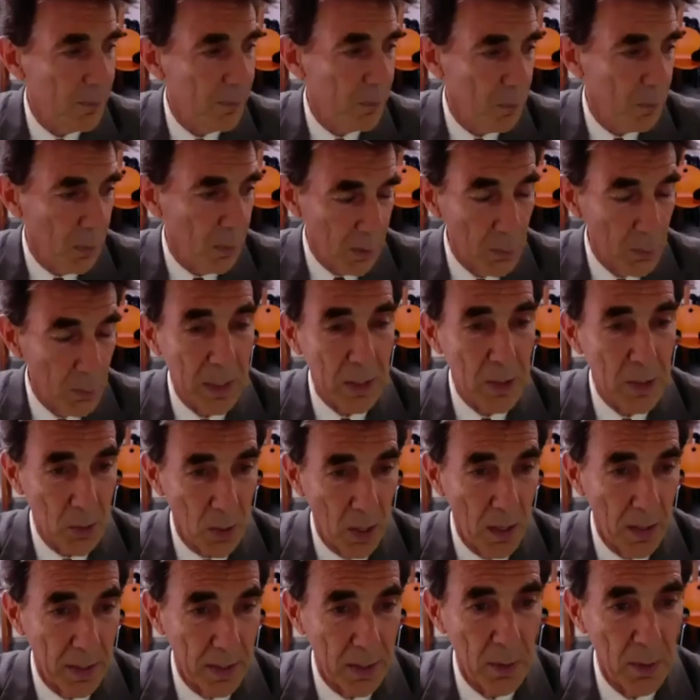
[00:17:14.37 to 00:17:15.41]
when we
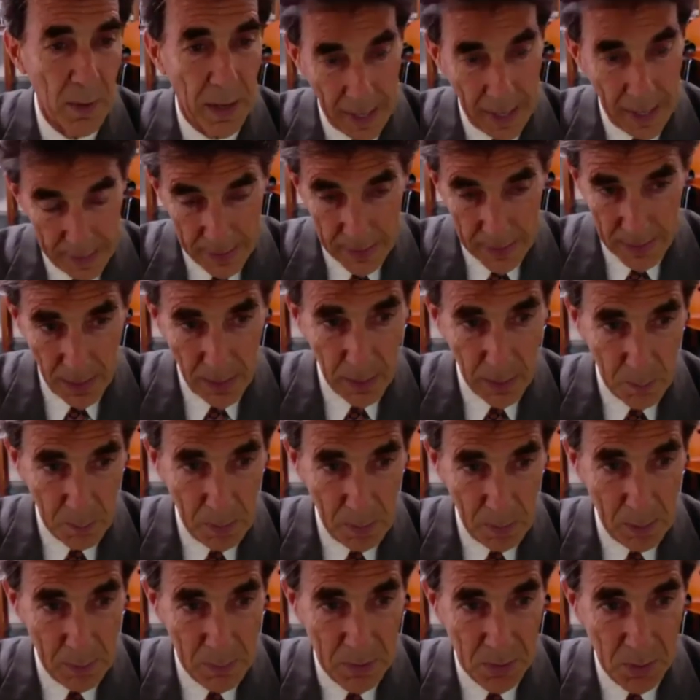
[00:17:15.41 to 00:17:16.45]
draw you at Dark
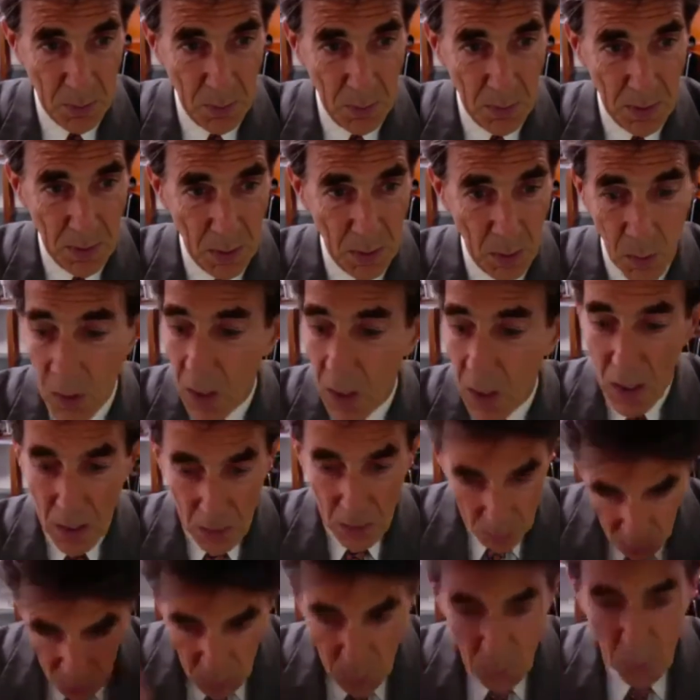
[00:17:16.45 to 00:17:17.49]
Bob Studio,
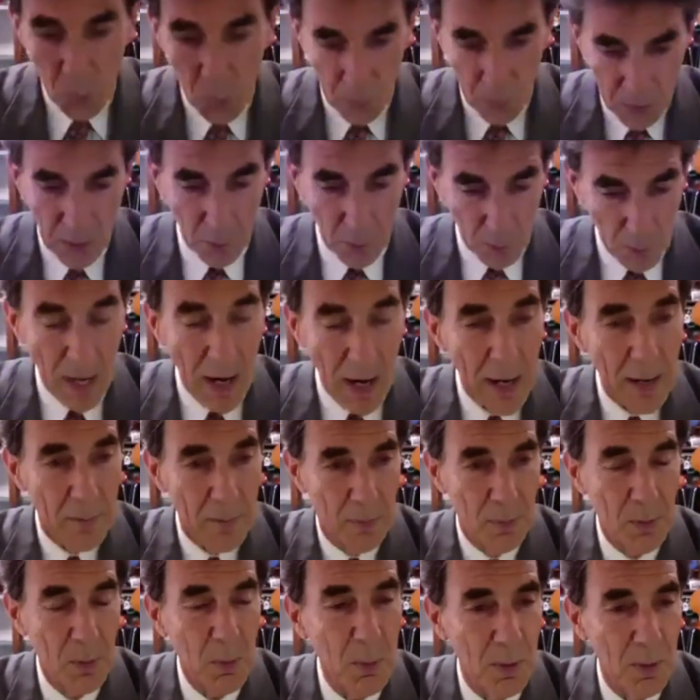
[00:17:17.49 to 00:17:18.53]
you will arrive.
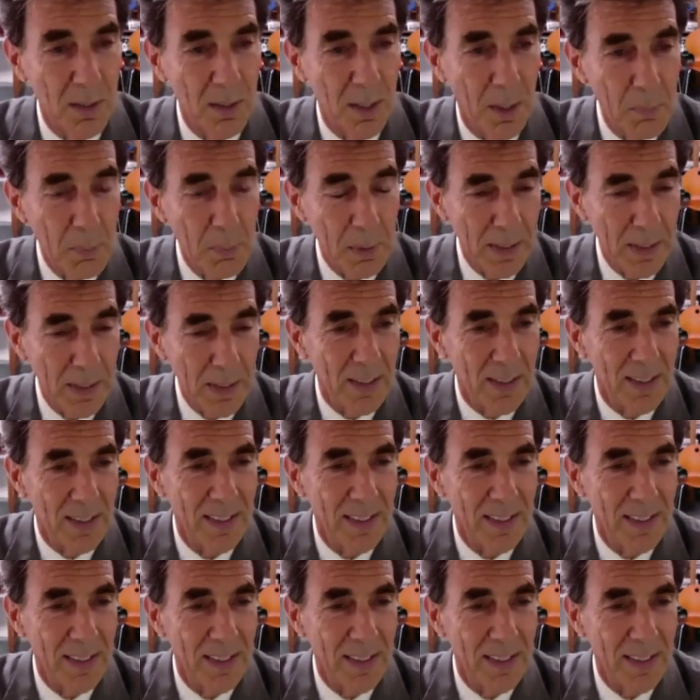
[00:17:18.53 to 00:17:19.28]
You will appear.